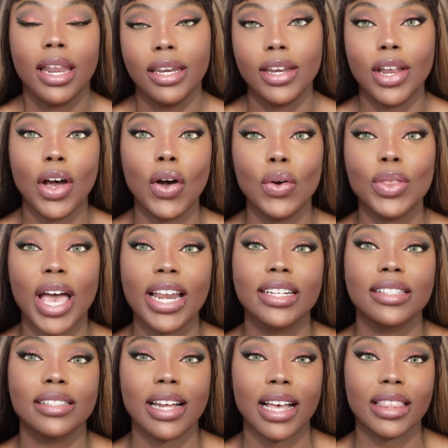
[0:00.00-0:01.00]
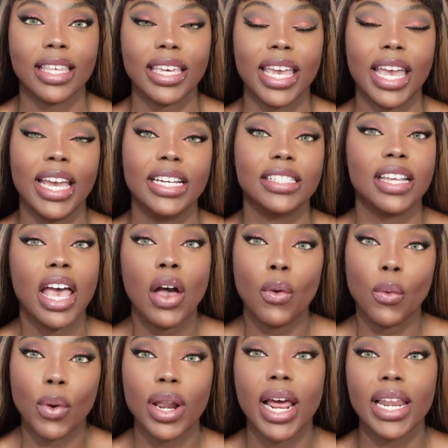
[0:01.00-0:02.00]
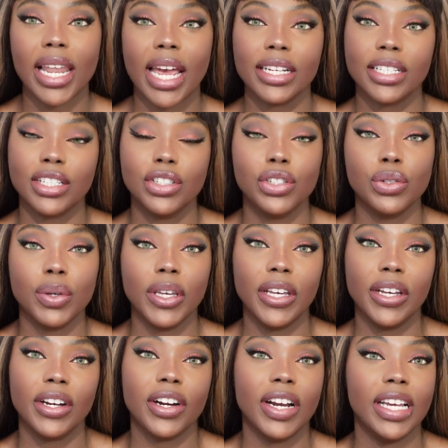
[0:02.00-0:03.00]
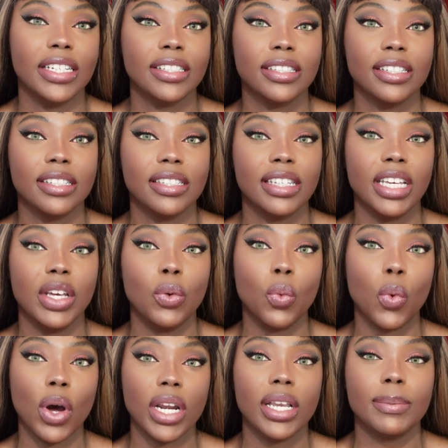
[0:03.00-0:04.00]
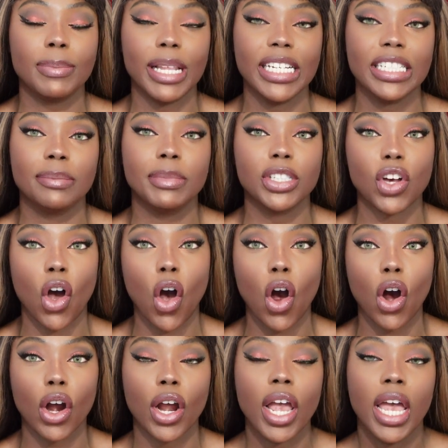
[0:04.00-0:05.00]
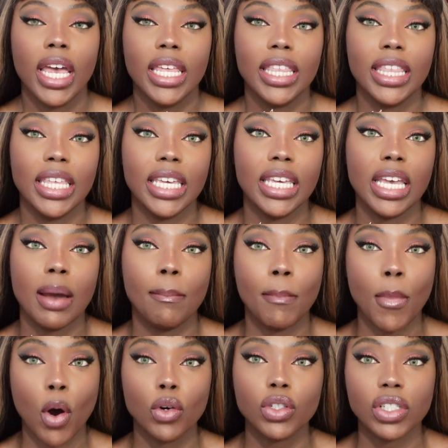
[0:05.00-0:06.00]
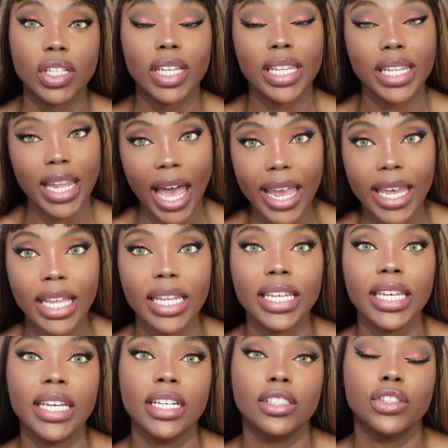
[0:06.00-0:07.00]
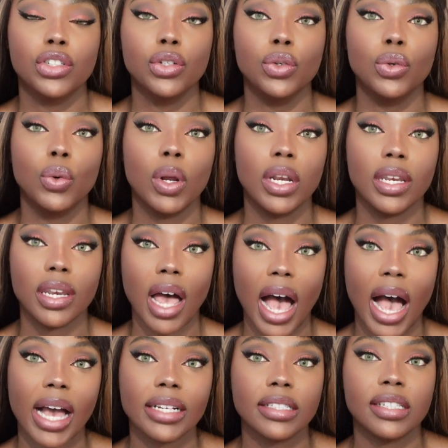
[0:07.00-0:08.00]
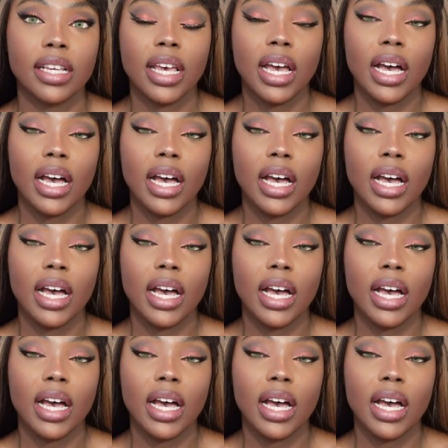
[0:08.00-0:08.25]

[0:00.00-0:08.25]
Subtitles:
No, that is not the case. What I like to do here is to see what placements are the most likely to not